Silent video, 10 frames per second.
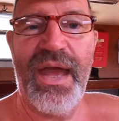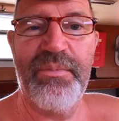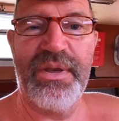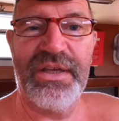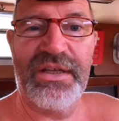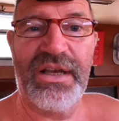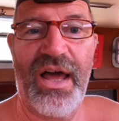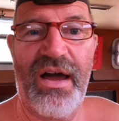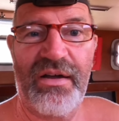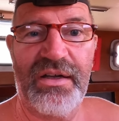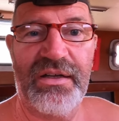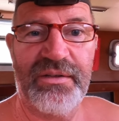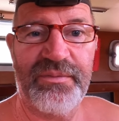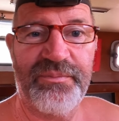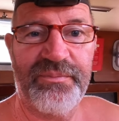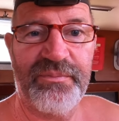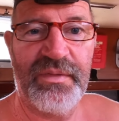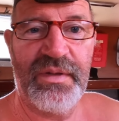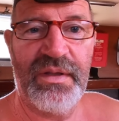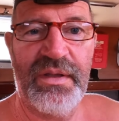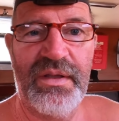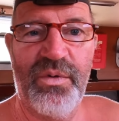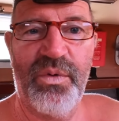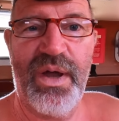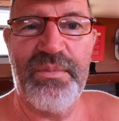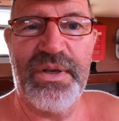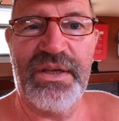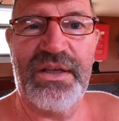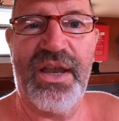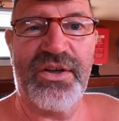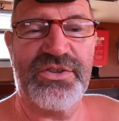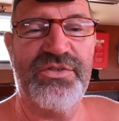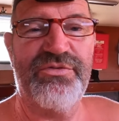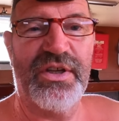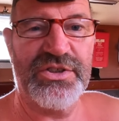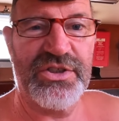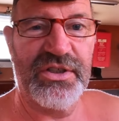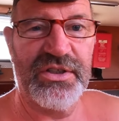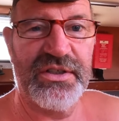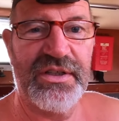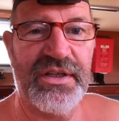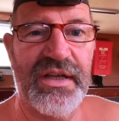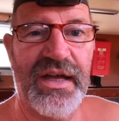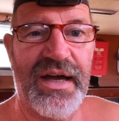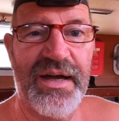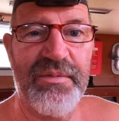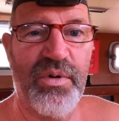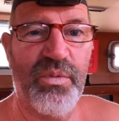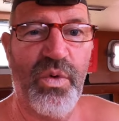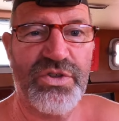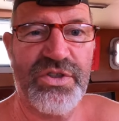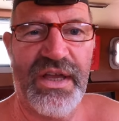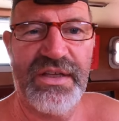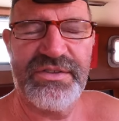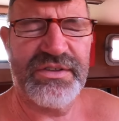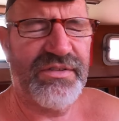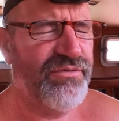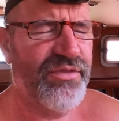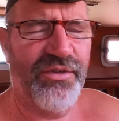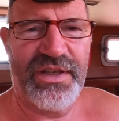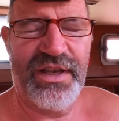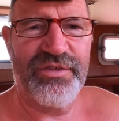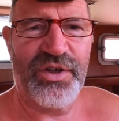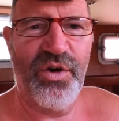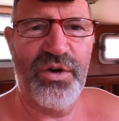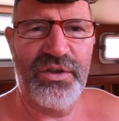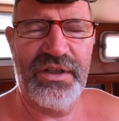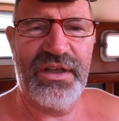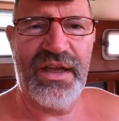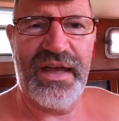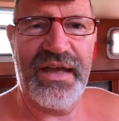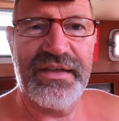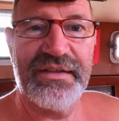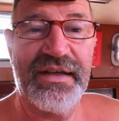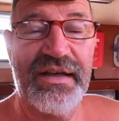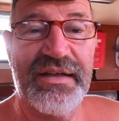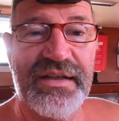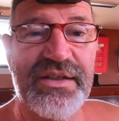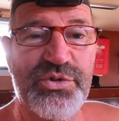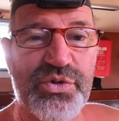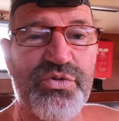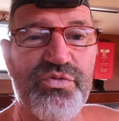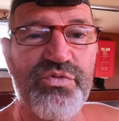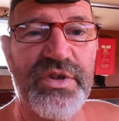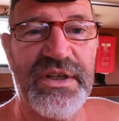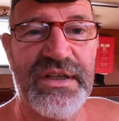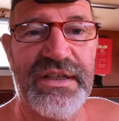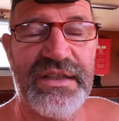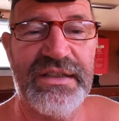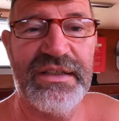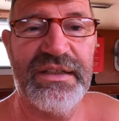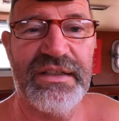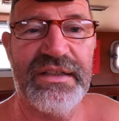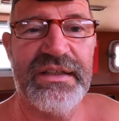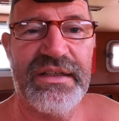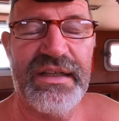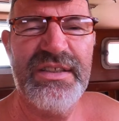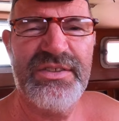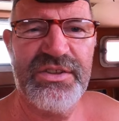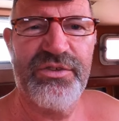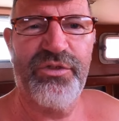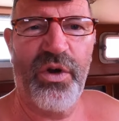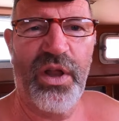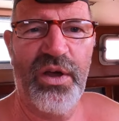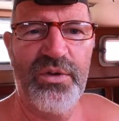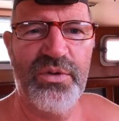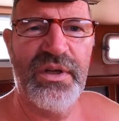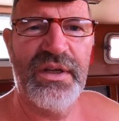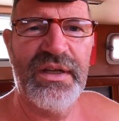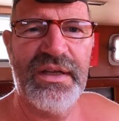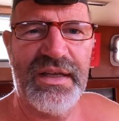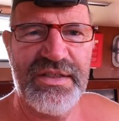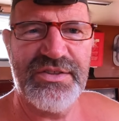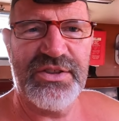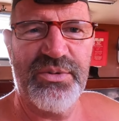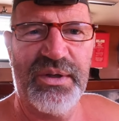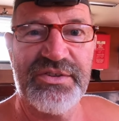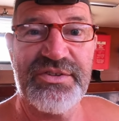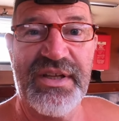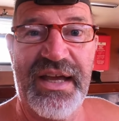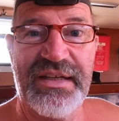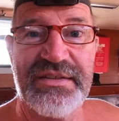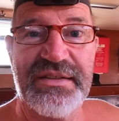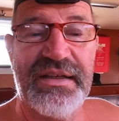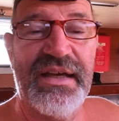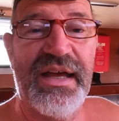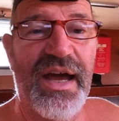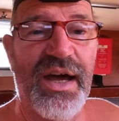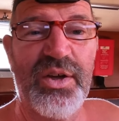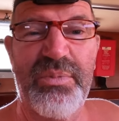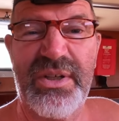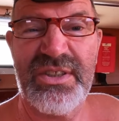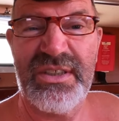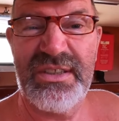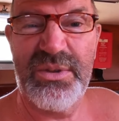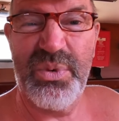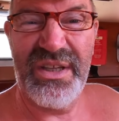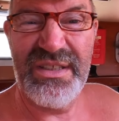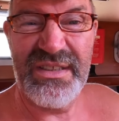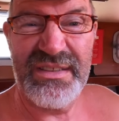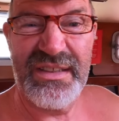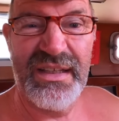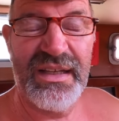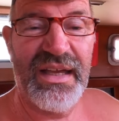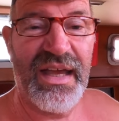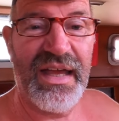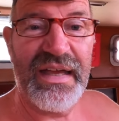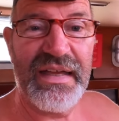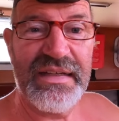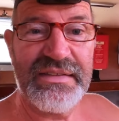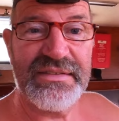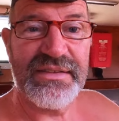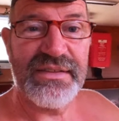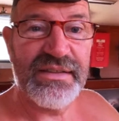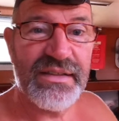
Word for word: Emily and Clark or Emily and Clark's Adventure. Um, watch theirs, very clever guy, and uh, his was really easy to follow, easy to understand, and I basically did what he did. And